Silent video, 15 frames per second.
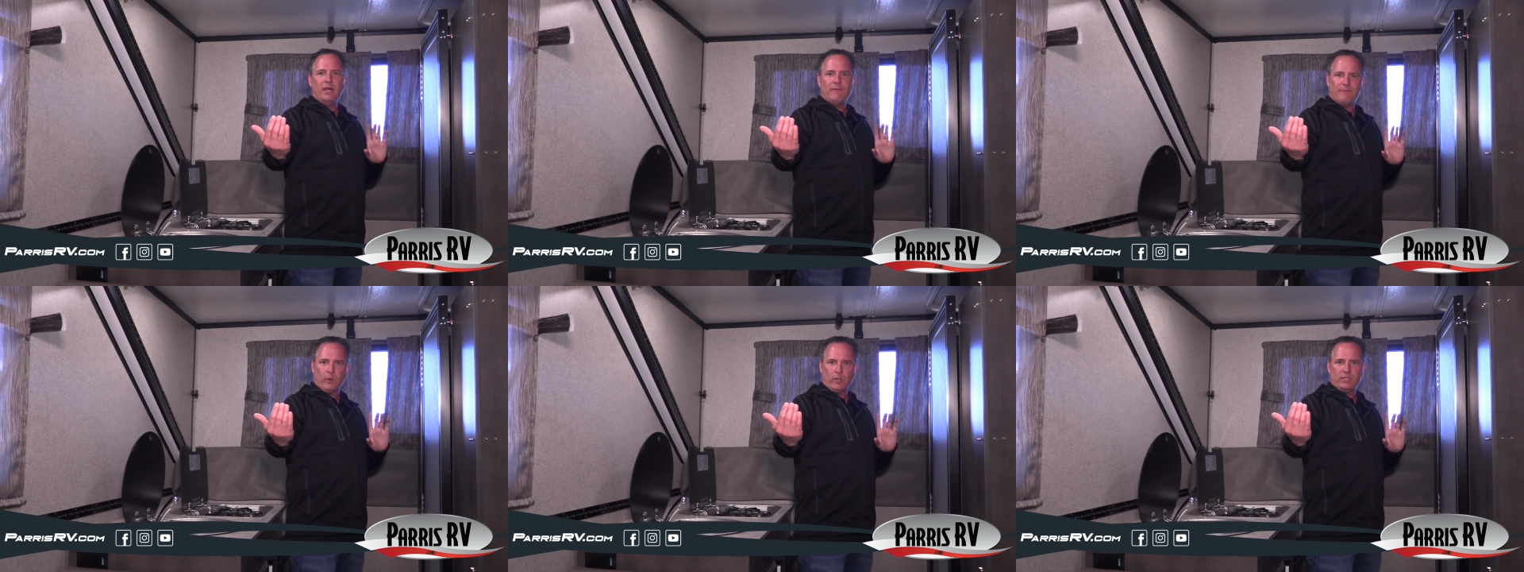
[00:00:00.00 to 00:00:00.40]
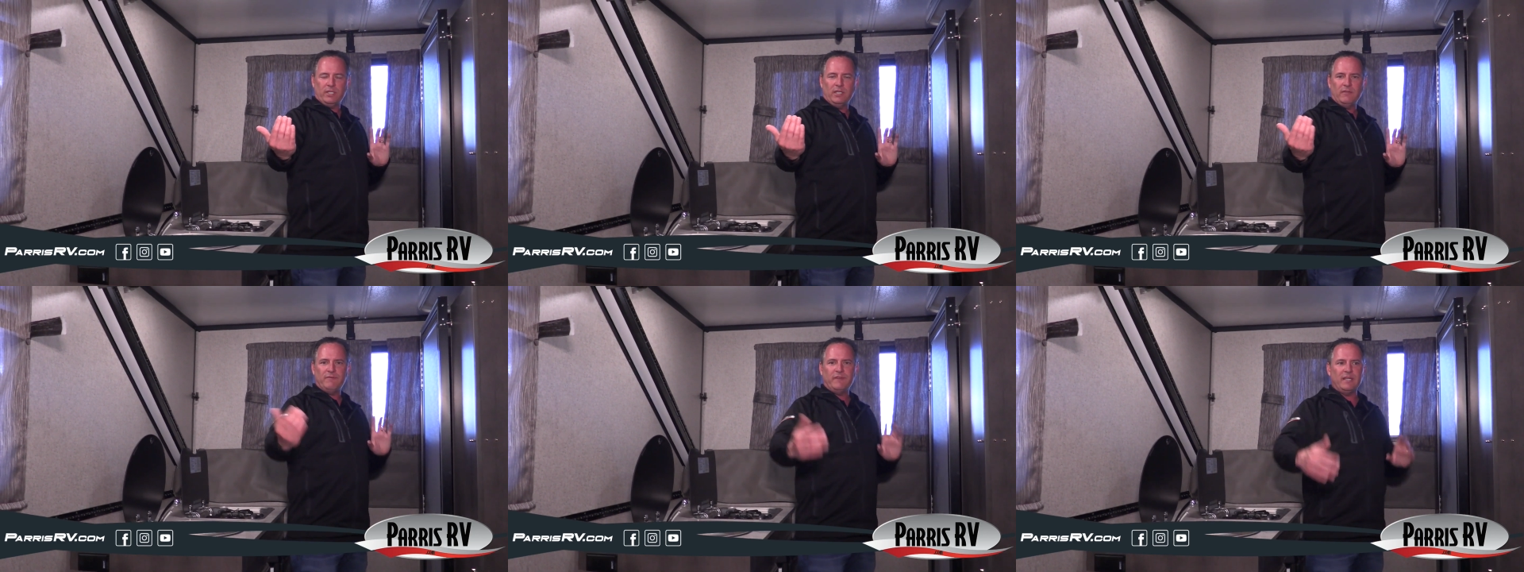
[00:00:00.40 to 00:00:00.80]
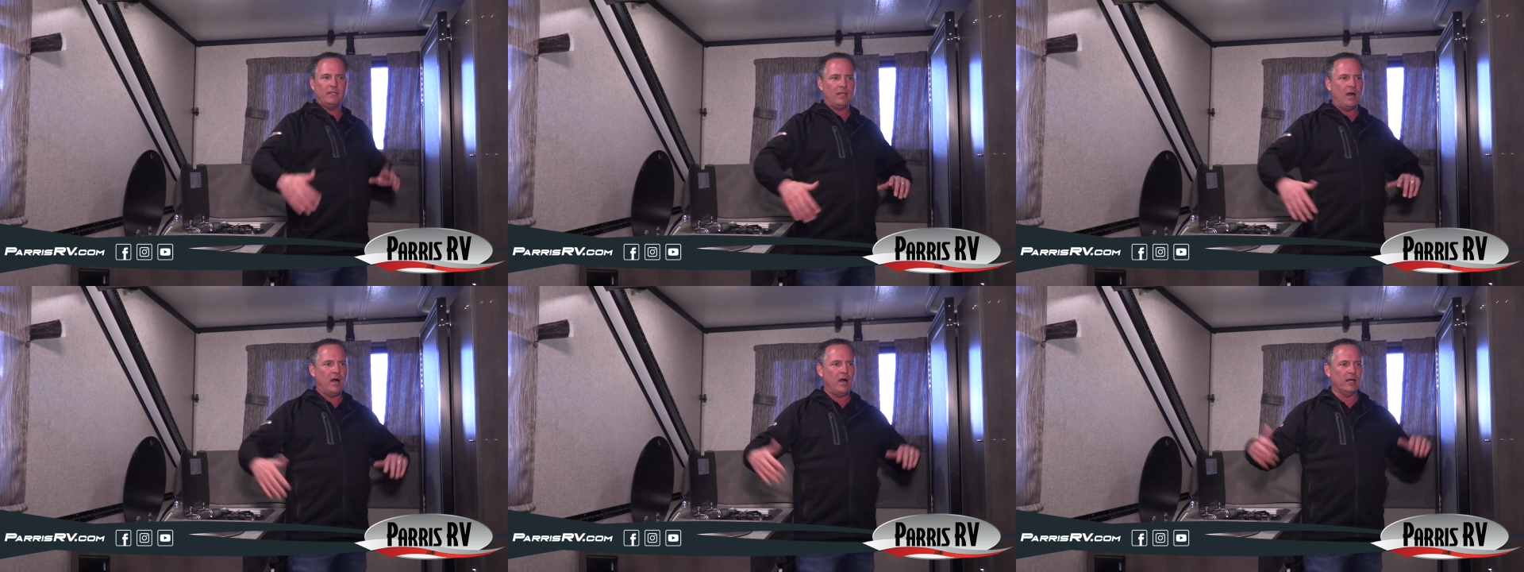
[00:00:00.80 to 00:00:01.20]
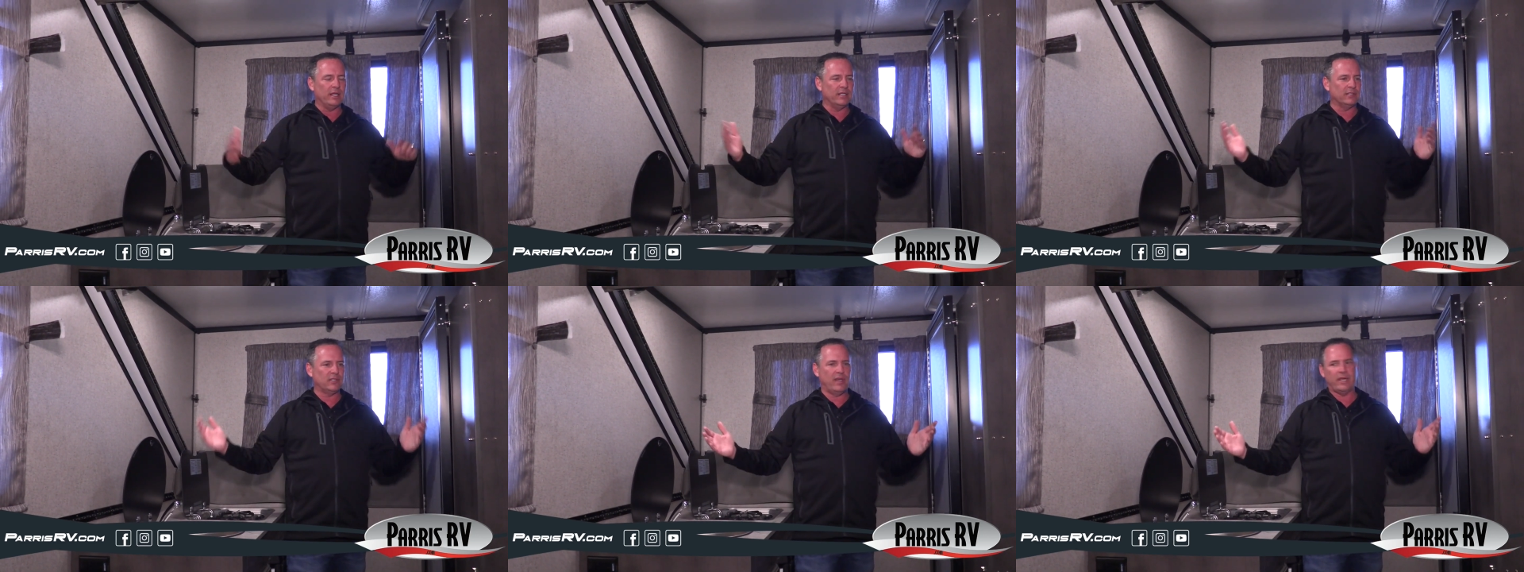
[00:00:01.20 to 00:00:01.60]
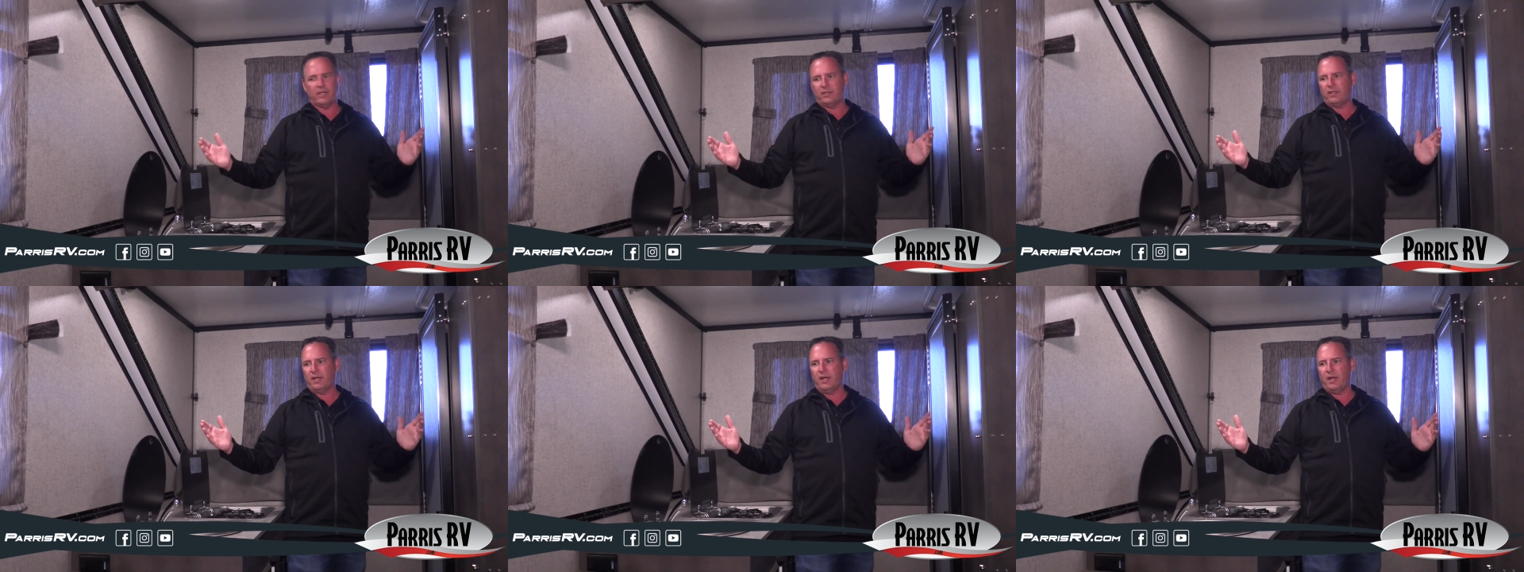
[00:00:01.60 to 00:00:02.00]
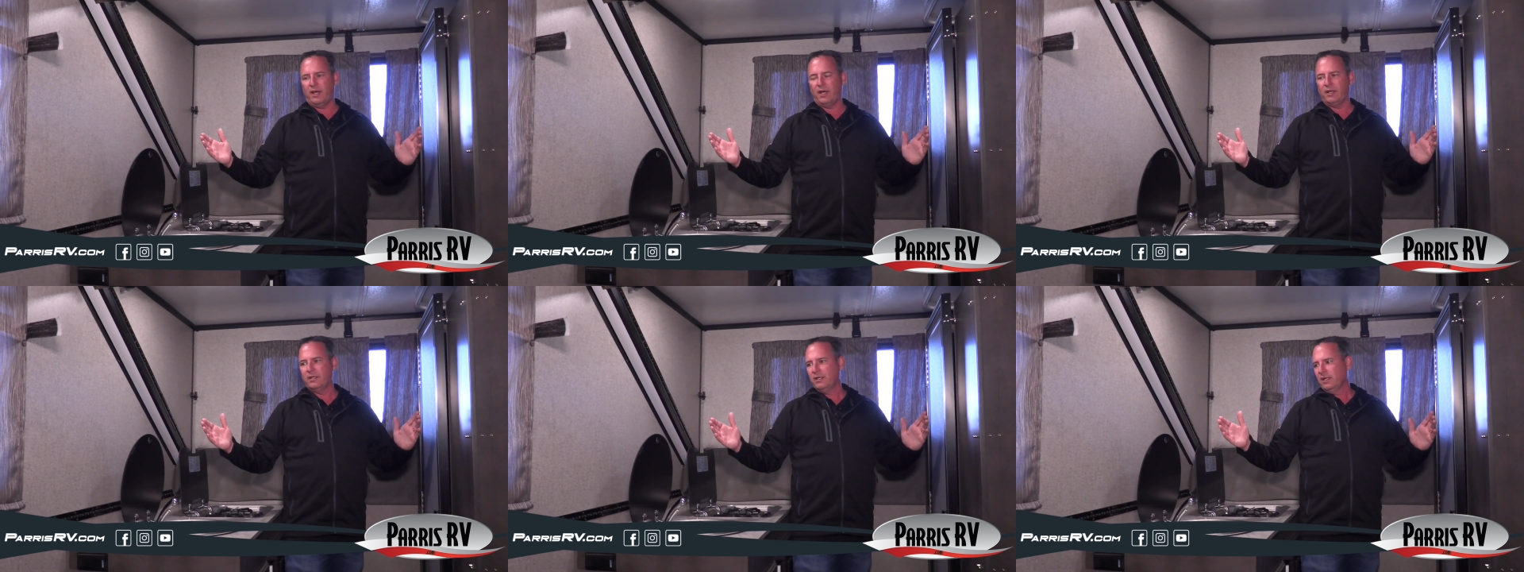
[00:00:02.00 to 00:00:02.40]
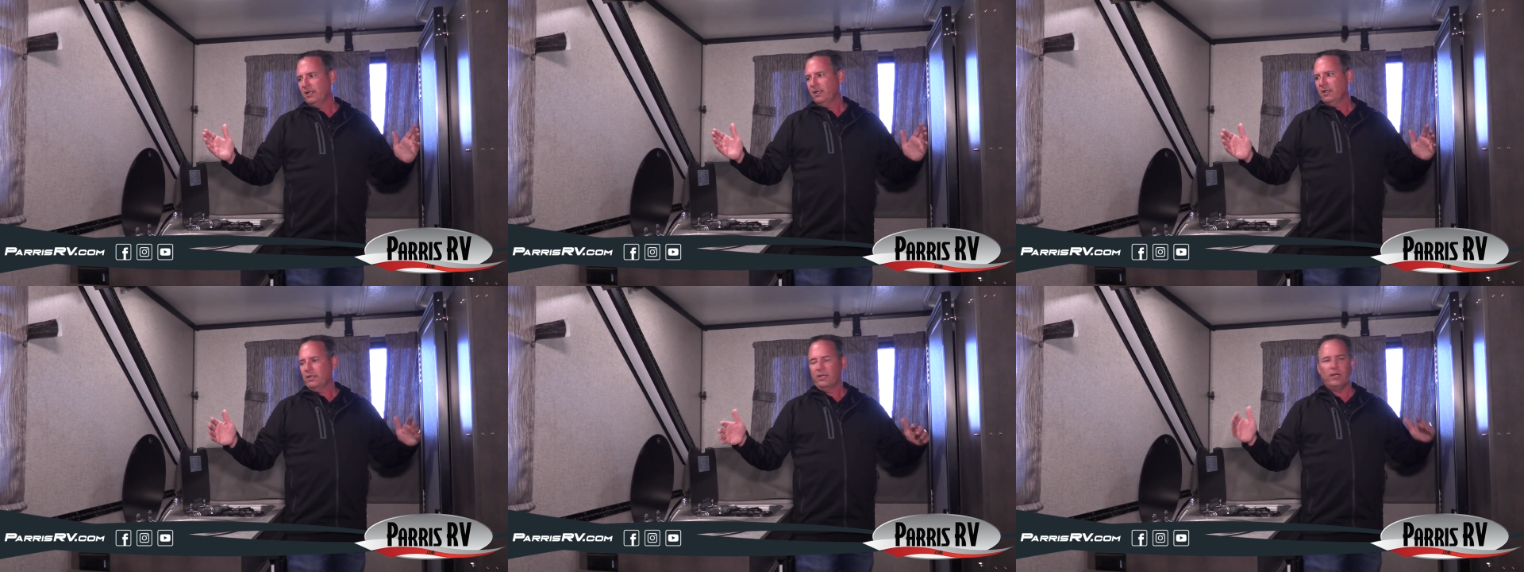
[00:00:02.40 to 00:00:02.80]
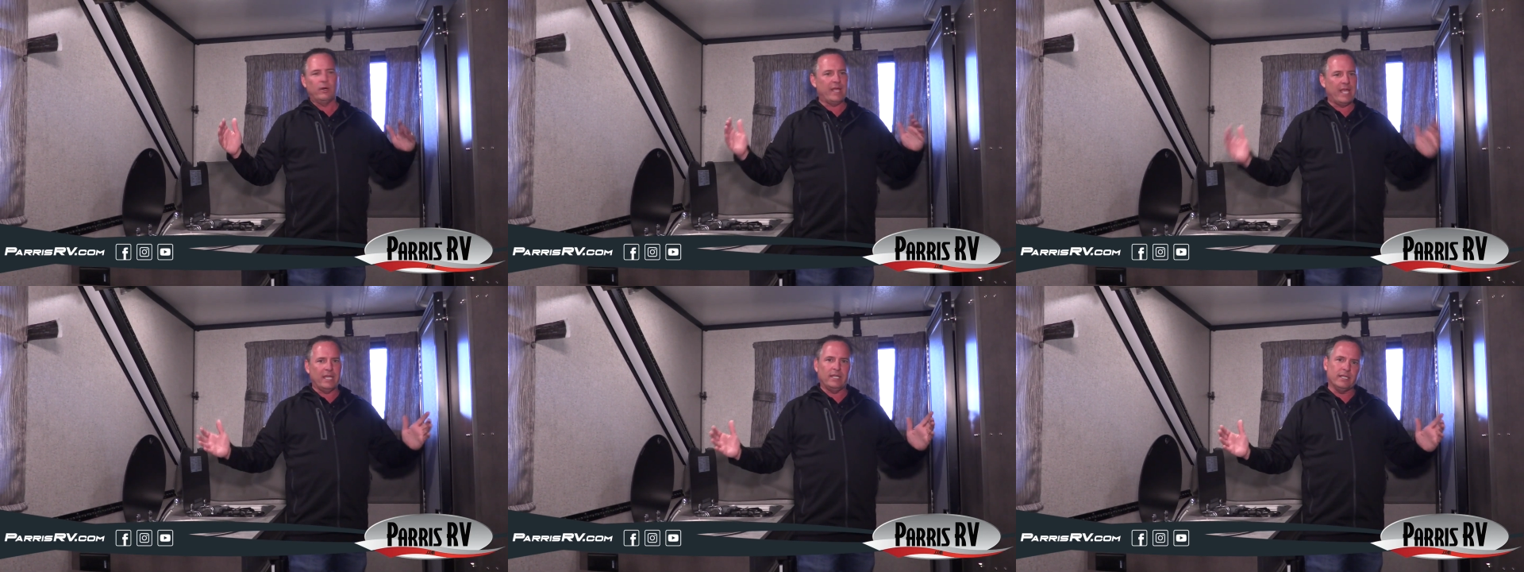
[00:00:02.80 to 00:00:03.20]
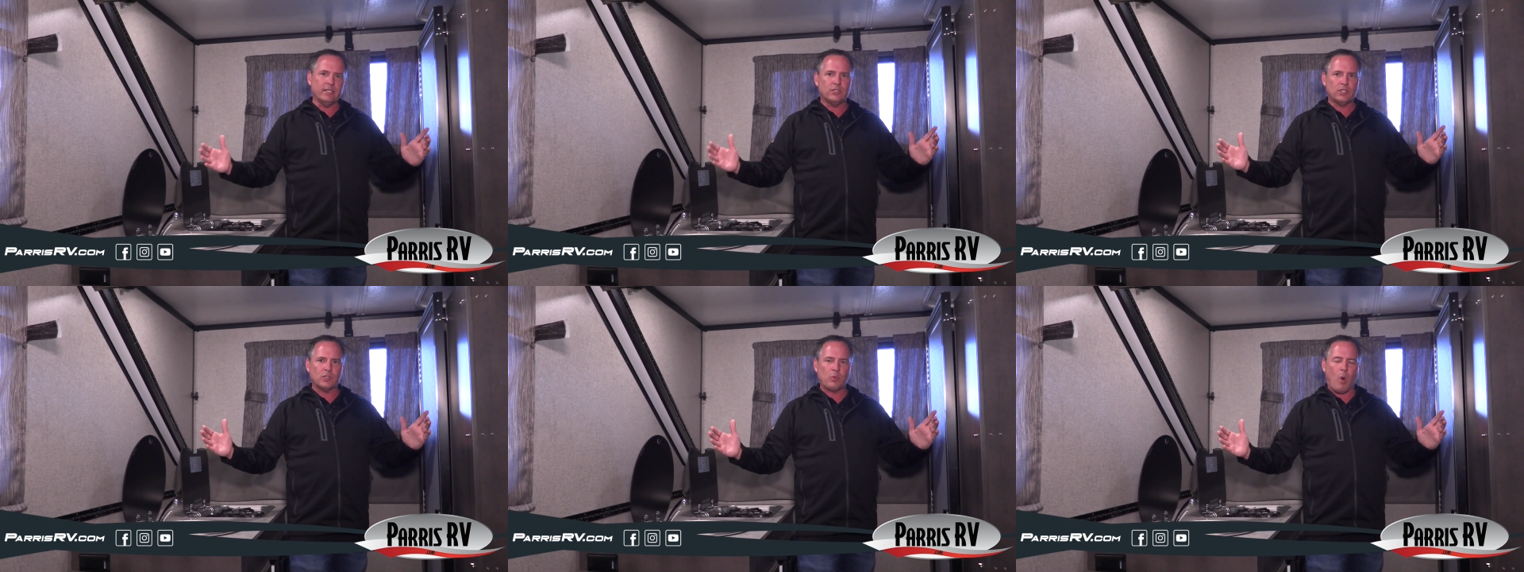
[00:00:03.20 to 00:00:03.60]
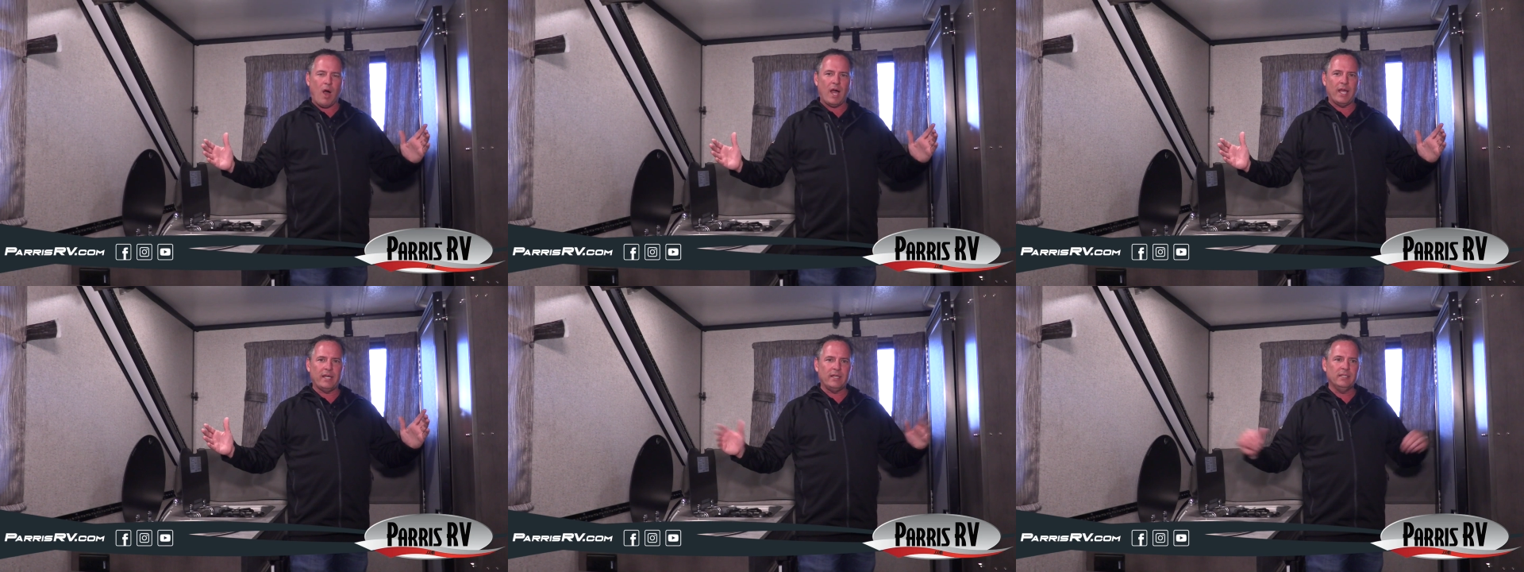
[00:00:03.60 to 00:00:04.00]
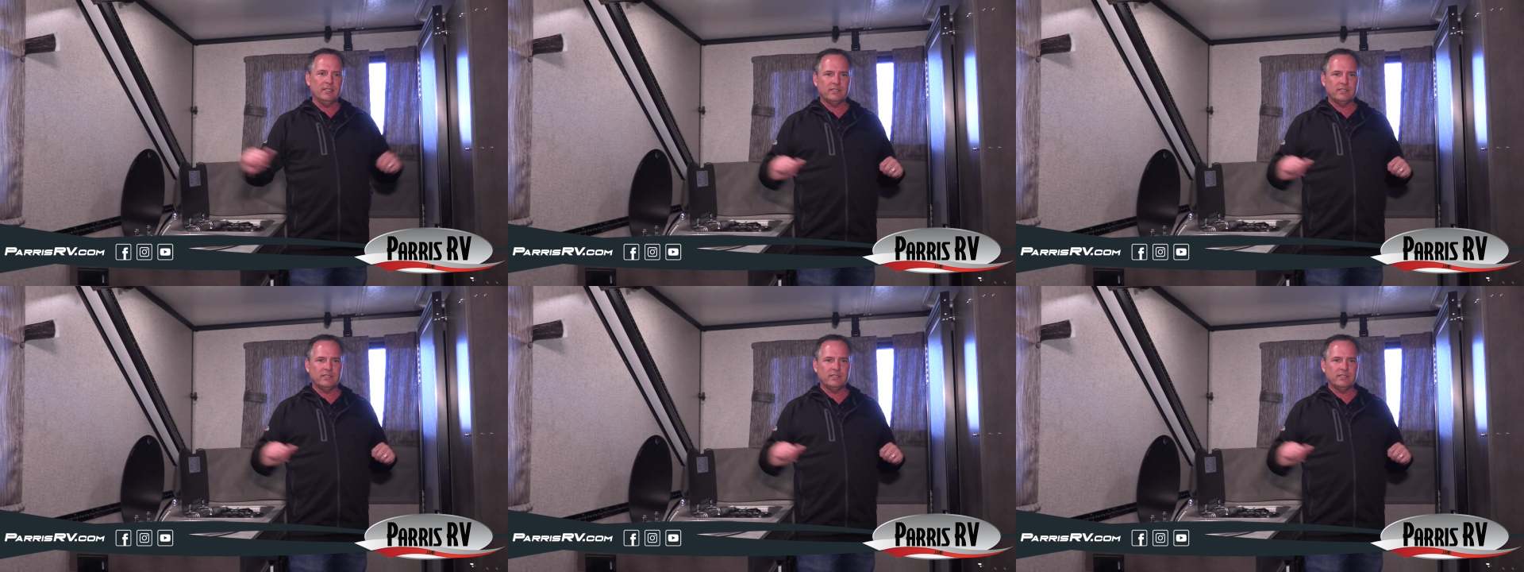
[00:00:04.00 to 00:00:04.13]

14 feet long, and it's like 80 inches wide,